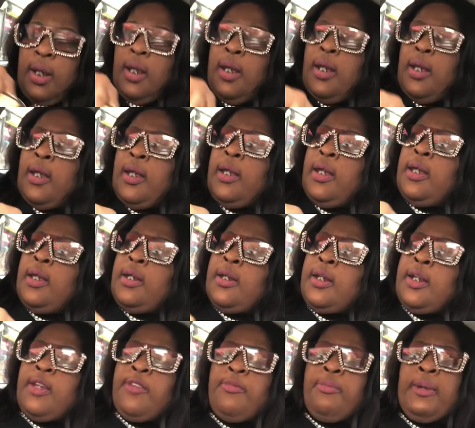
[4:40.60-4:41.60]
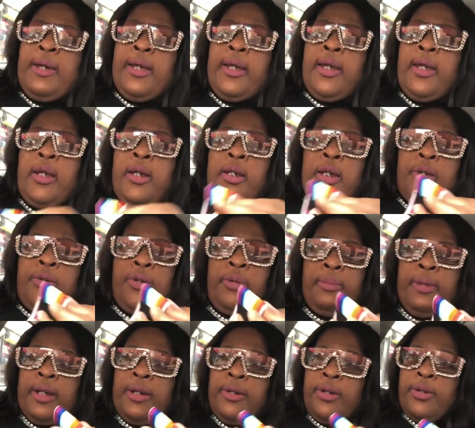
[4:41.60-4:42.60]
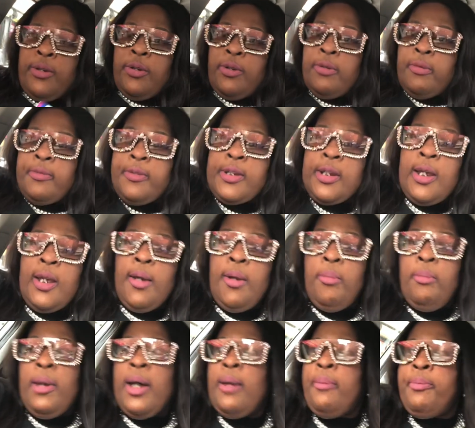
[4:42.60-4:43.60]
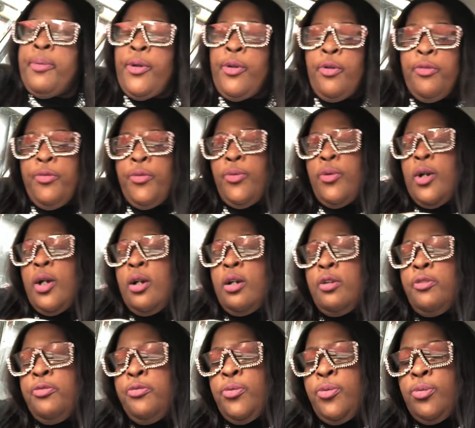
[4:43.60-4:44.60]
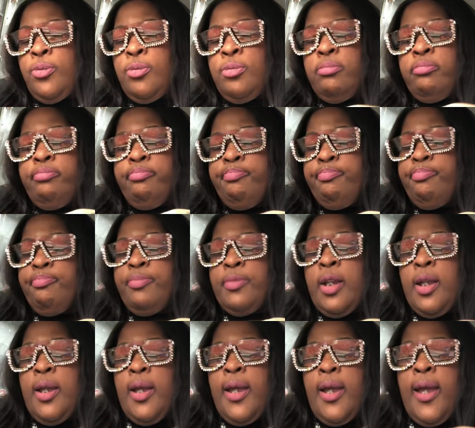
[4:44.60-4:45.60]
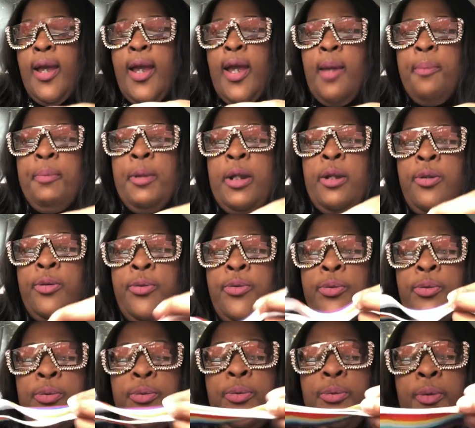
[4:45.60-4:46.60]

and if my hair get on my nerves, my beautiful, colorful, happy little